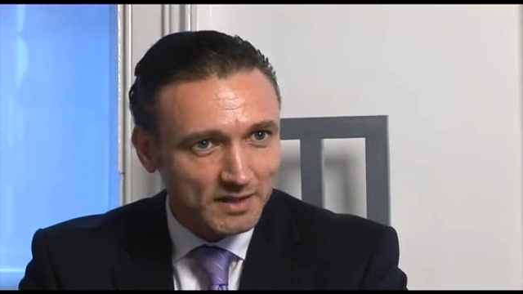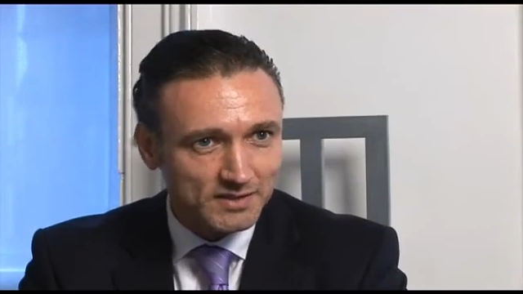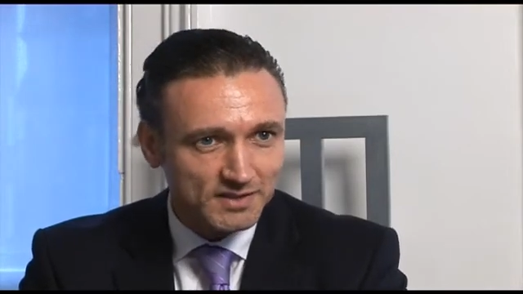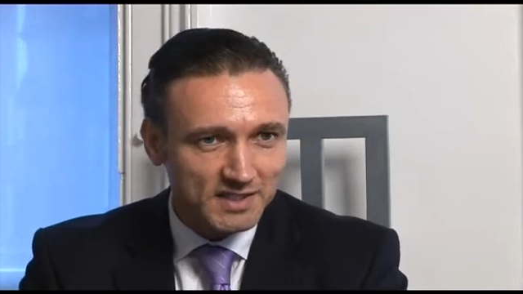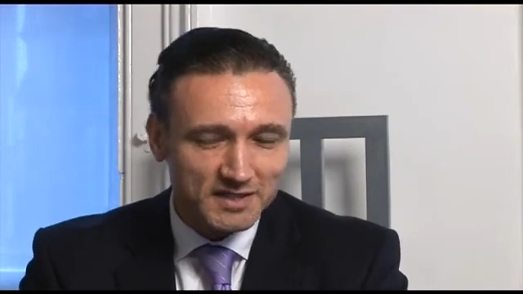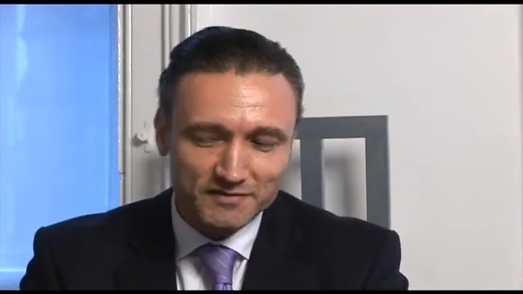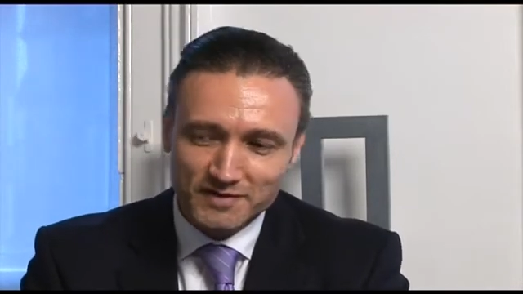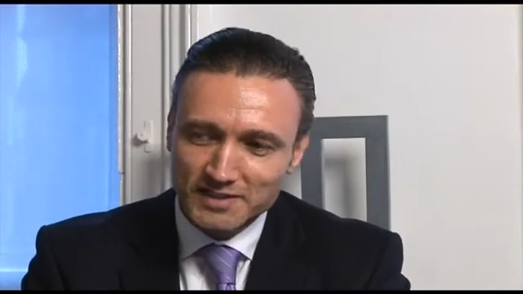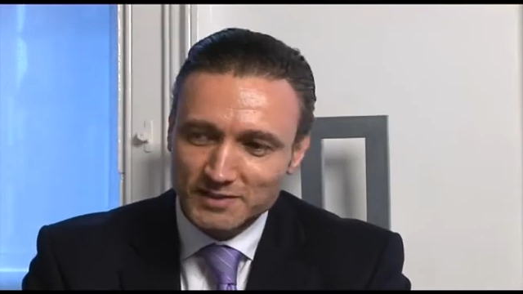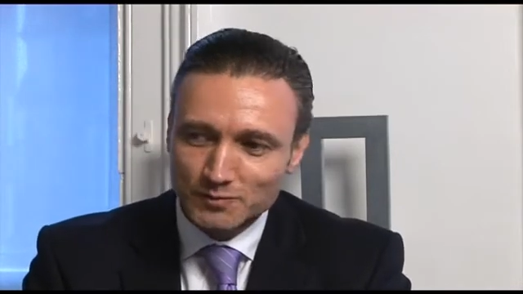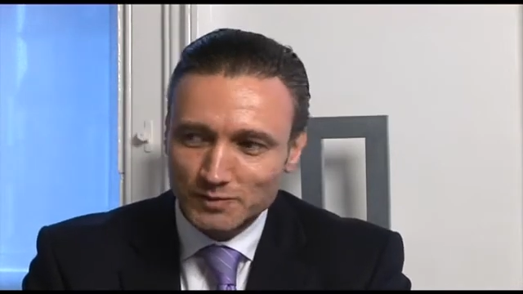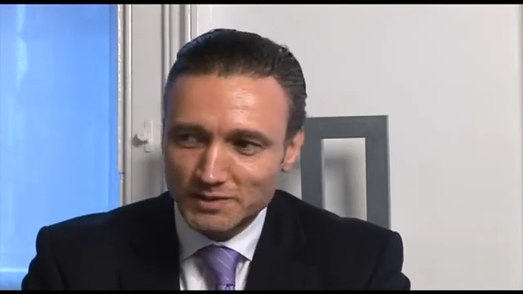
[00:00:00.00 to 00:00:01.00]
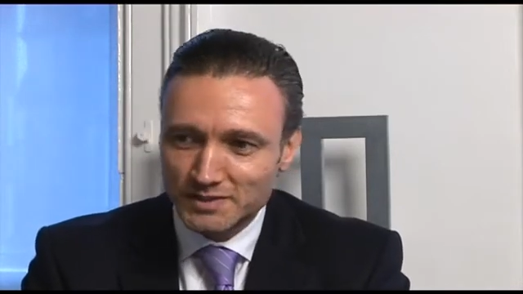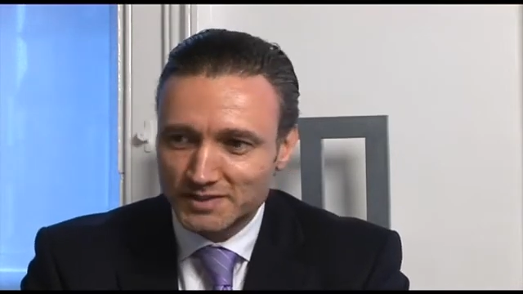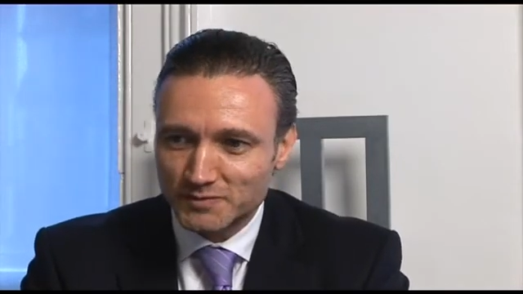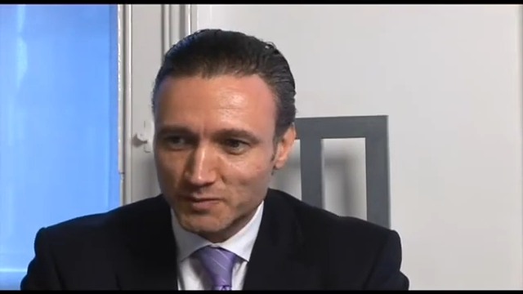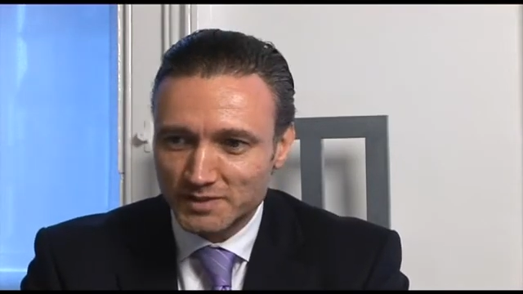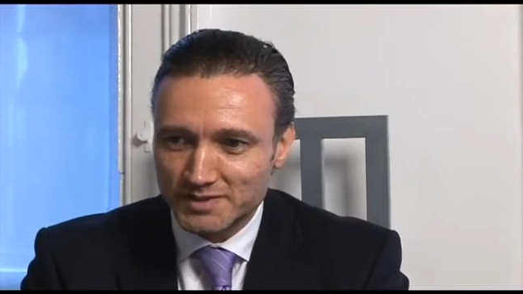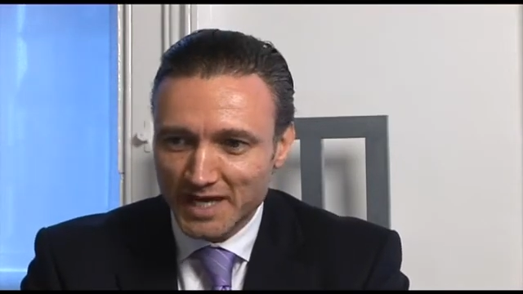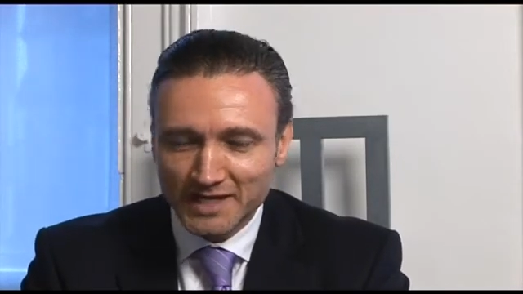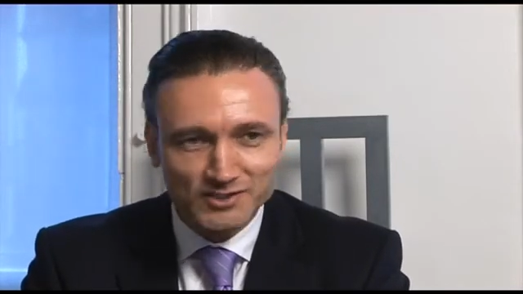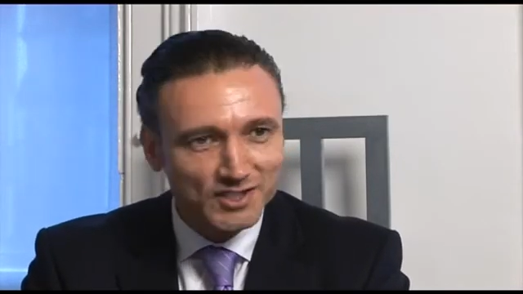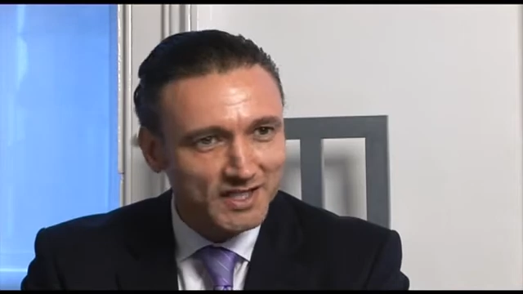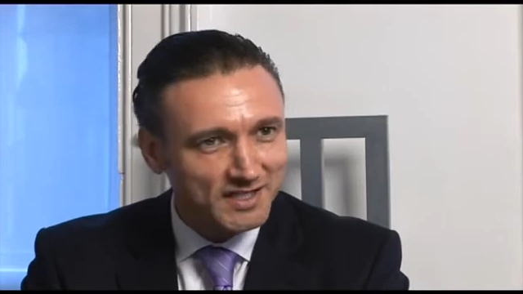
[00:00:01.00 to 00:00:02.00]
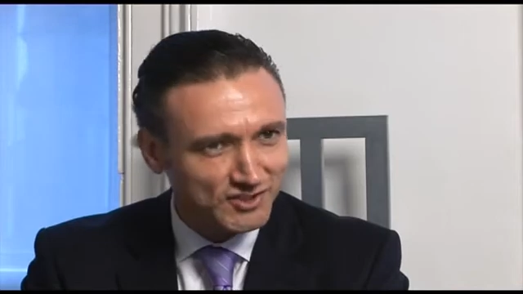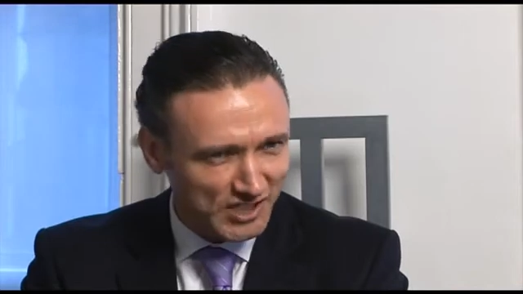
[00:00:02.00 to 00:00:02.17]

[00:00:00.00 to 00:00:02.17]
to see if this was actually a